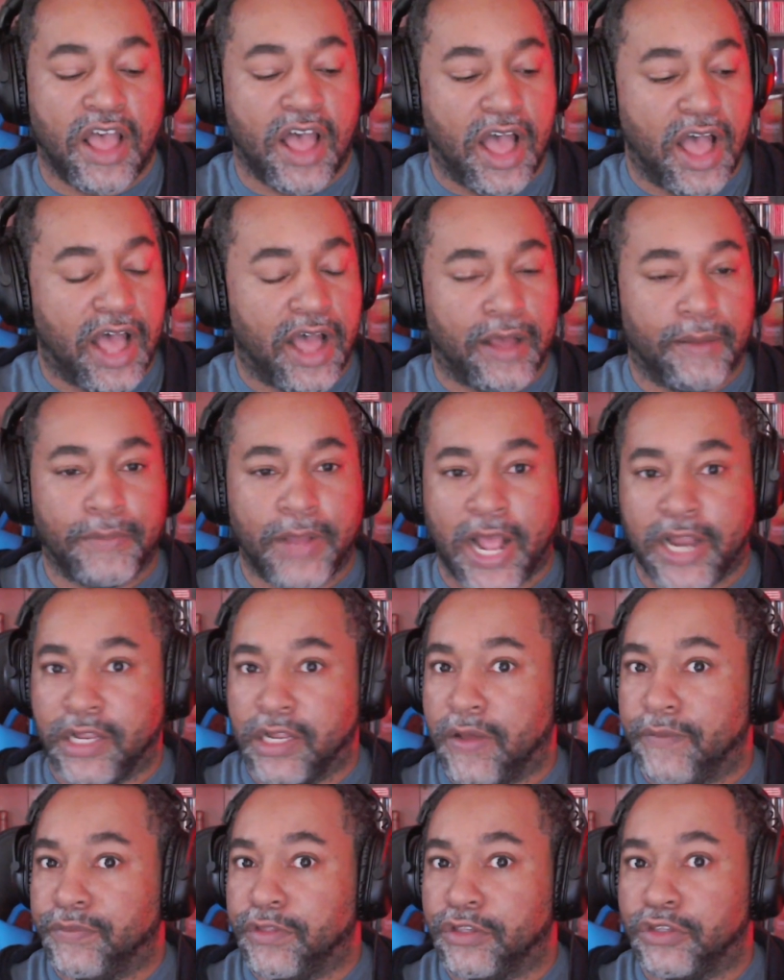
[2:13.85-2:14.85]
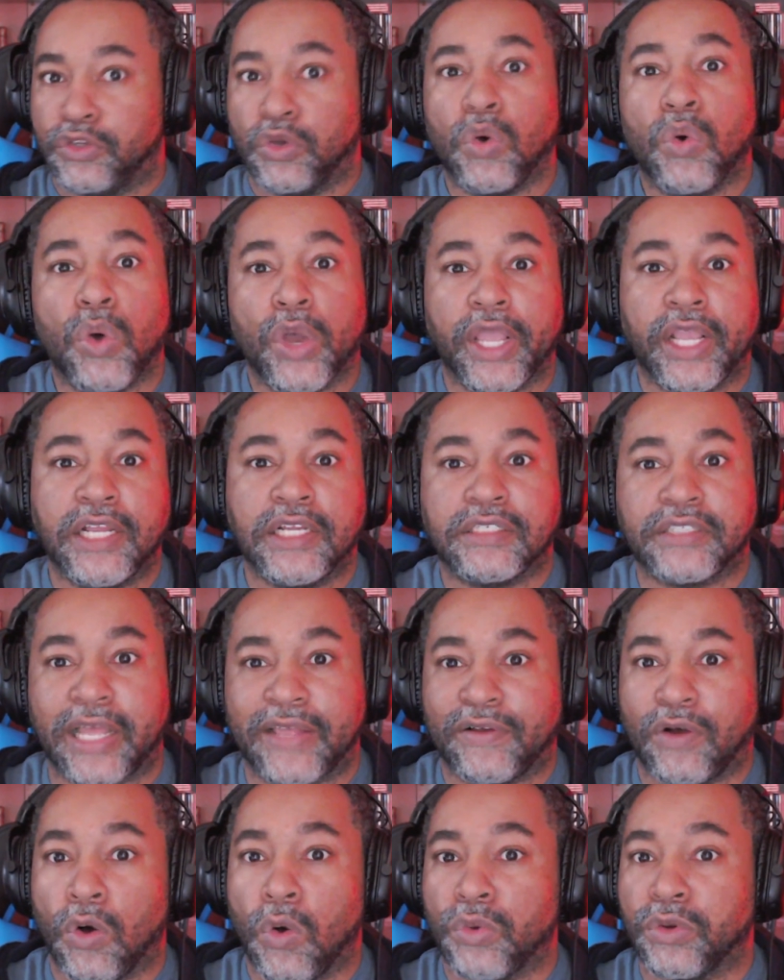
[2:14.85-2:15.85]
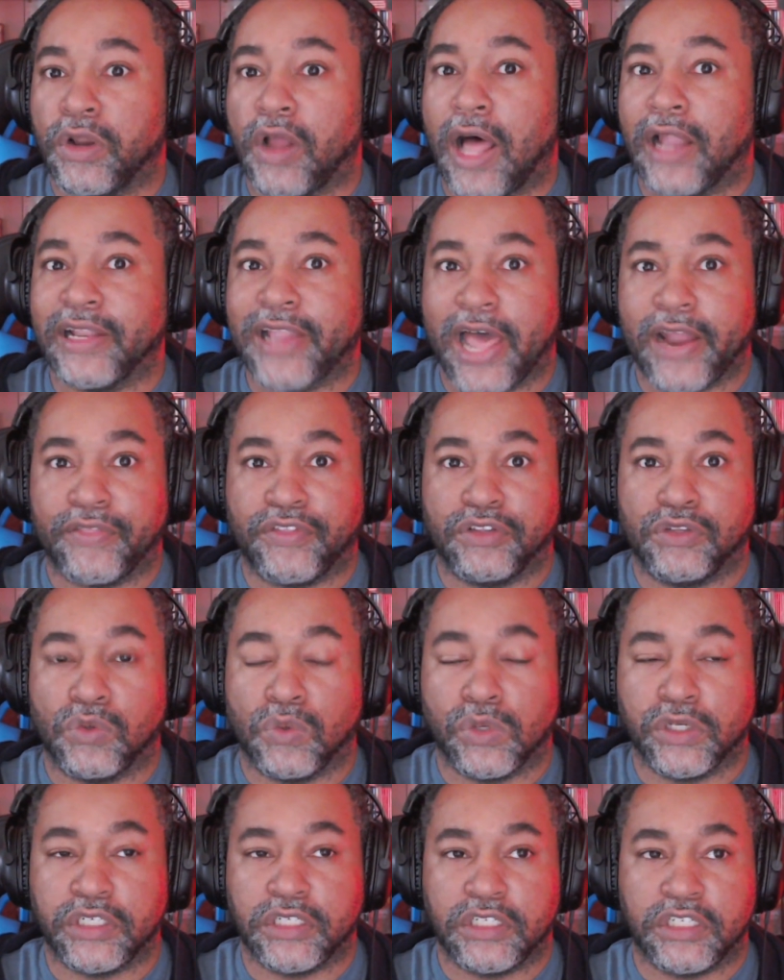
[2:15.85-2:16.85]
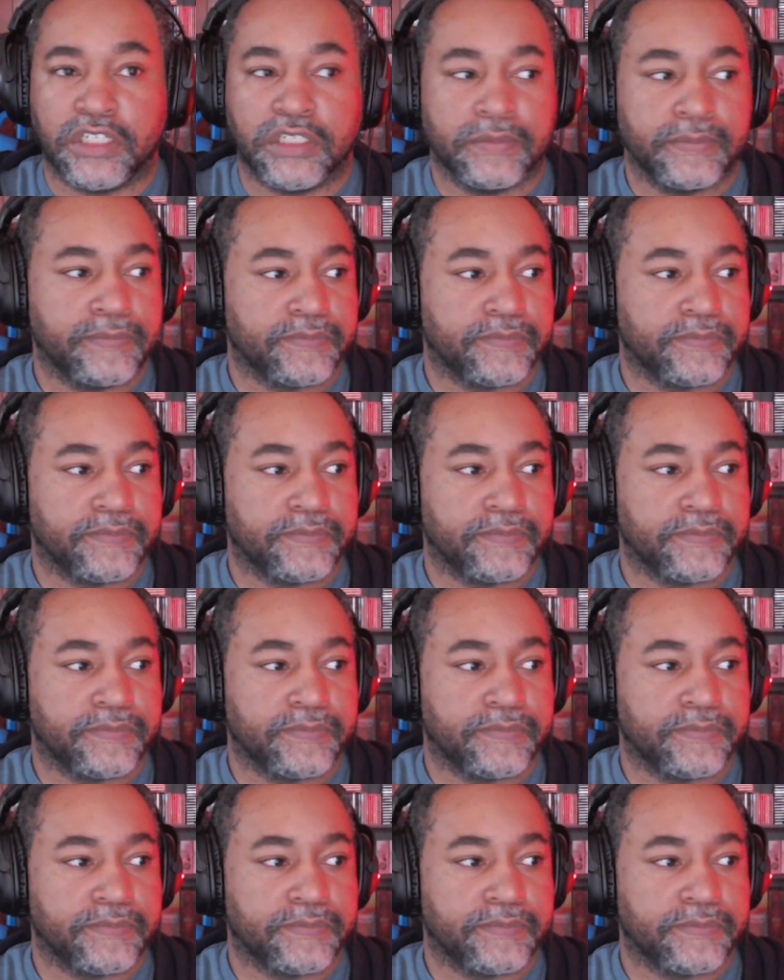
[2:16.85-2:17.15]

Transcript: I love the toys. I own a lot of the toys.